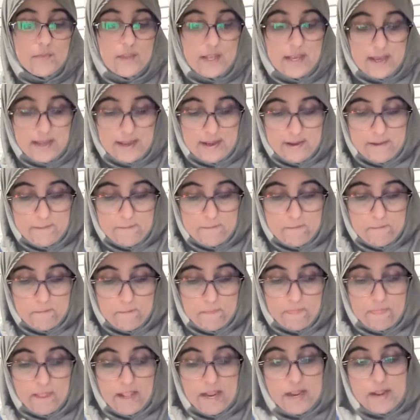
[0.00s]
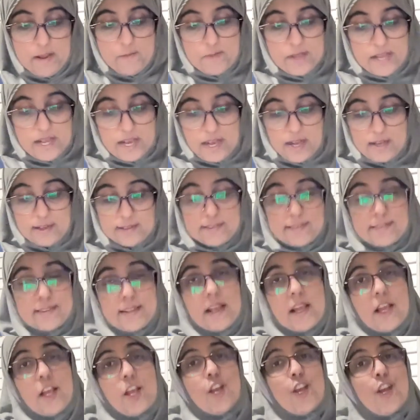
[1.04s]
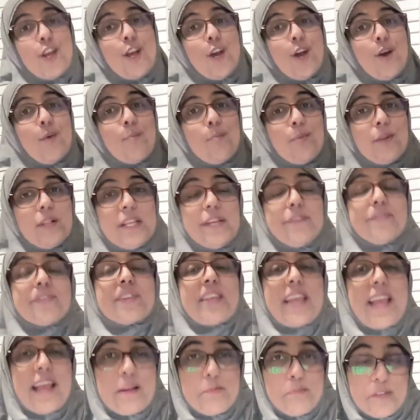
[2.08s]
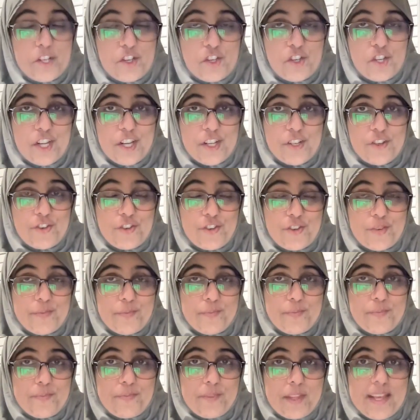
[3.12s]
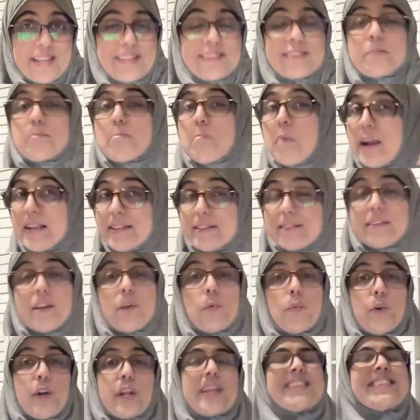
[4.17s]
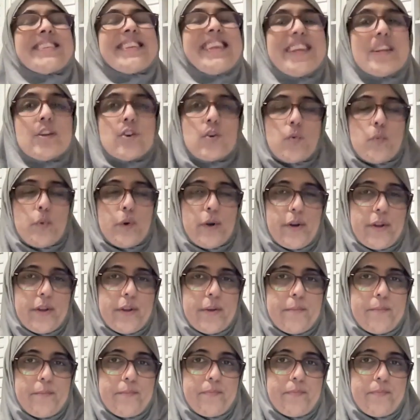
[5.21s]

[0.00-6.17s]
Okay? Because beliefs can be changed. It's mindset work, it's inner work.